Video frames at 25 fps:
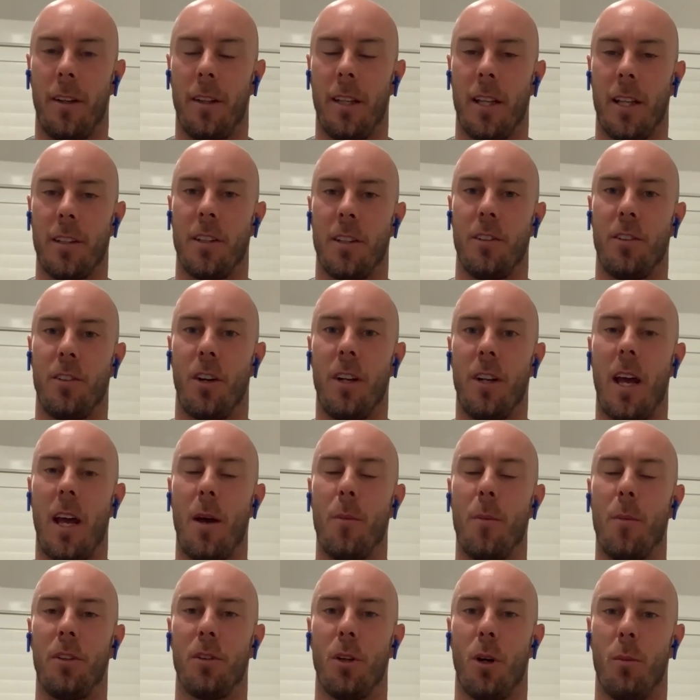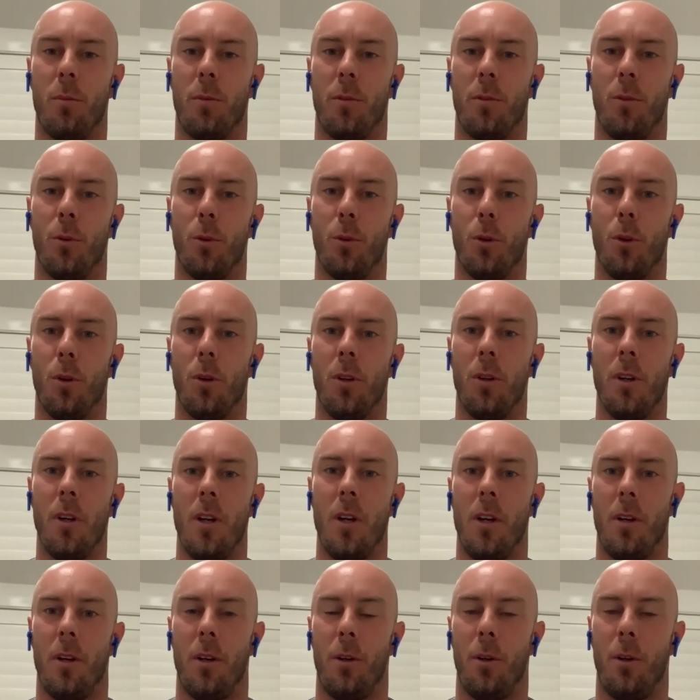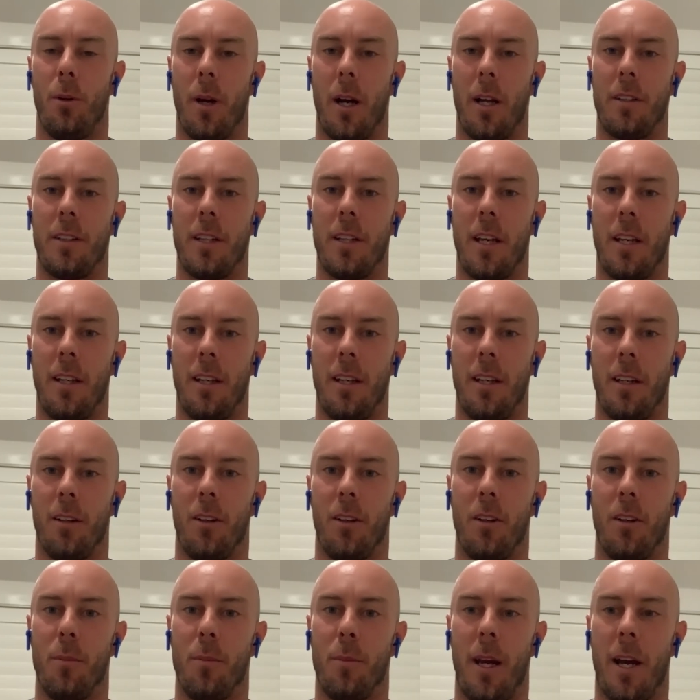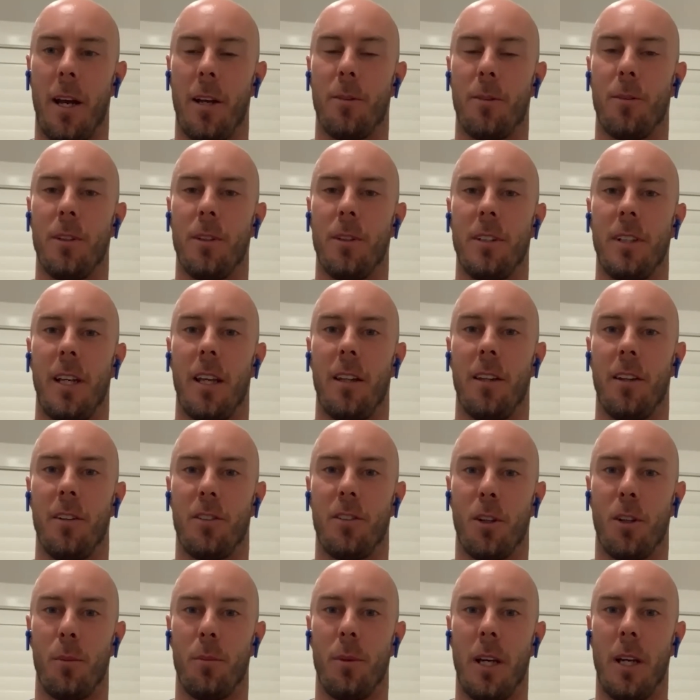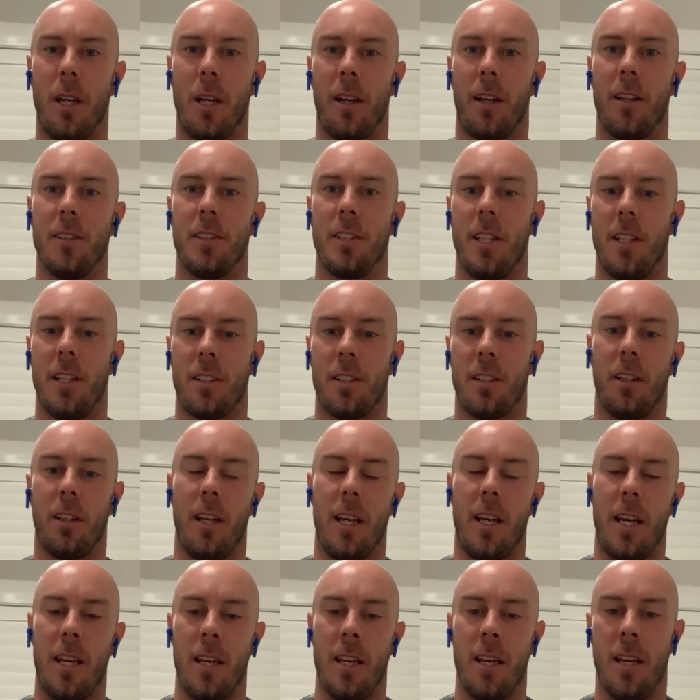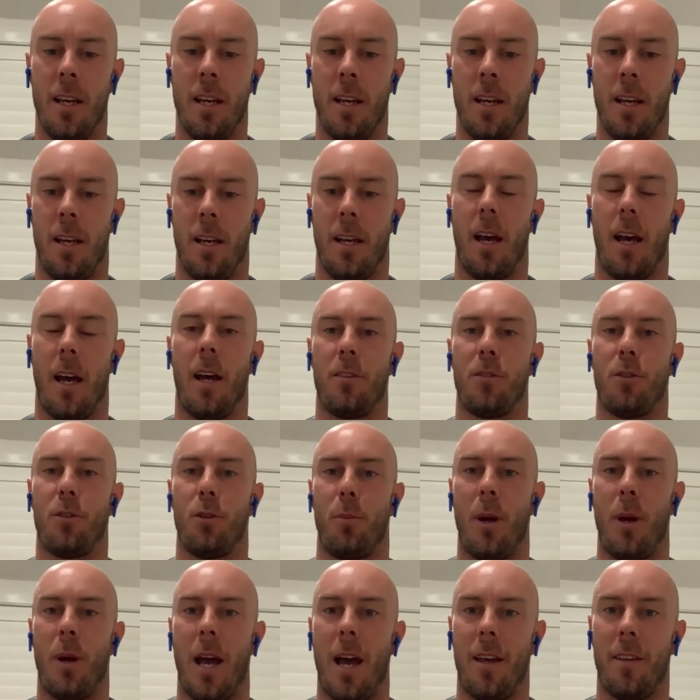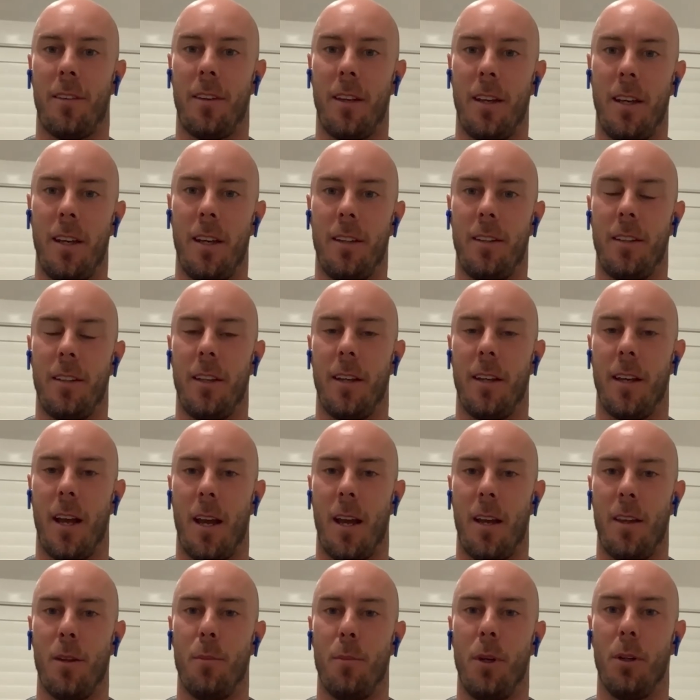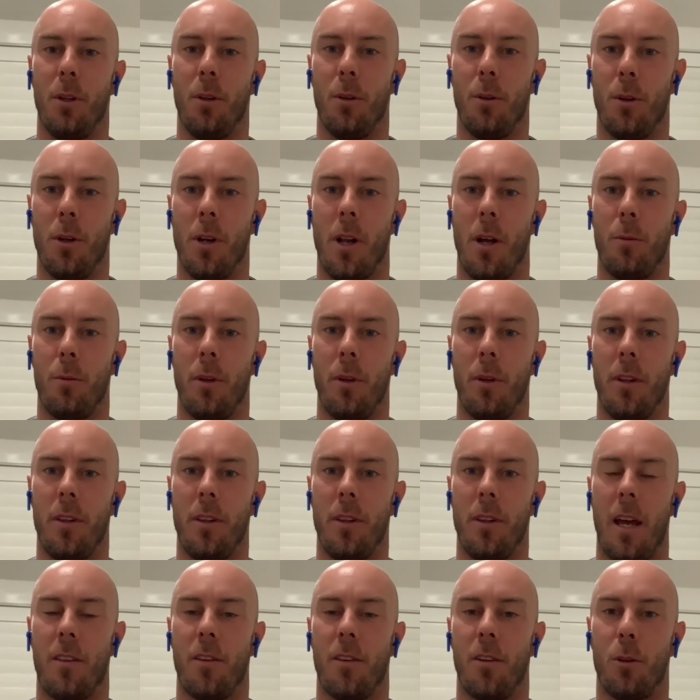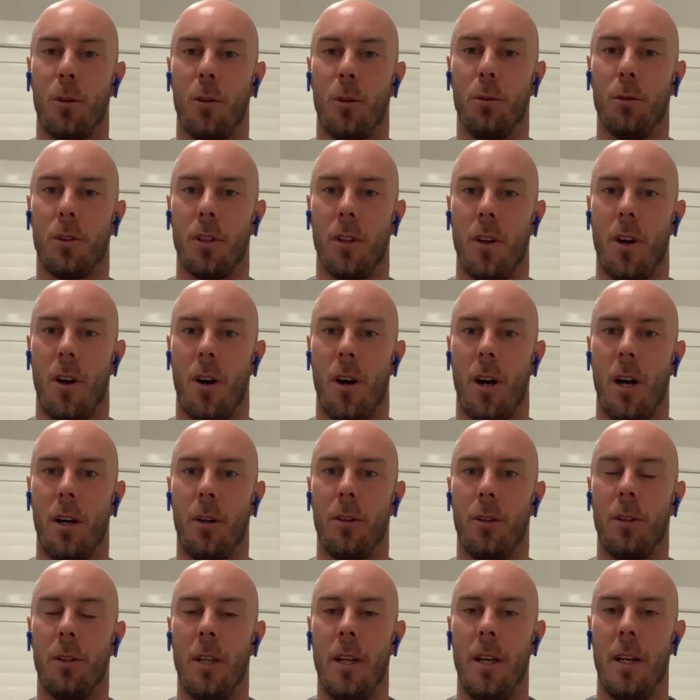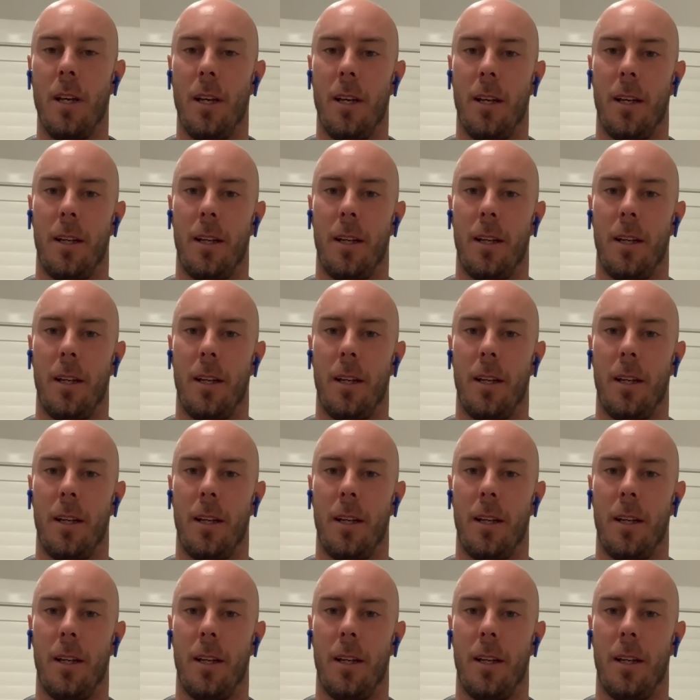I think that's a dynamic top four who tend to hit a lot of boundaries and get the job done consistently. Tripathi in the middle order with Nathan Cook and Isle.